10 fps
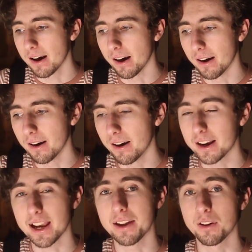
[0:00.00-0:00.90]
Uh,
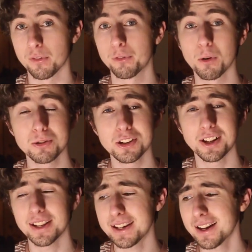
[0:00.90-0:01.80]
again,
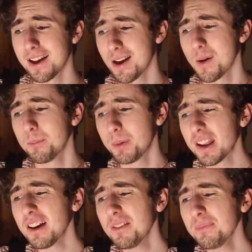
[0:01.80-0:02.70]
unfortunately,
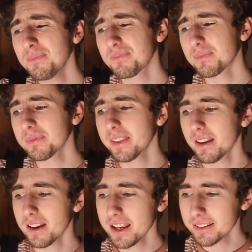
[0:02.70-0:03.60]
but um,
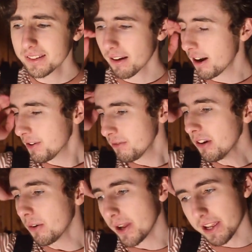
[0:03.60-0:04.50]
it I don't
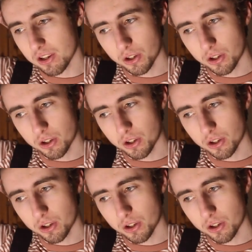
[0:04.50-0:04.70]
know. It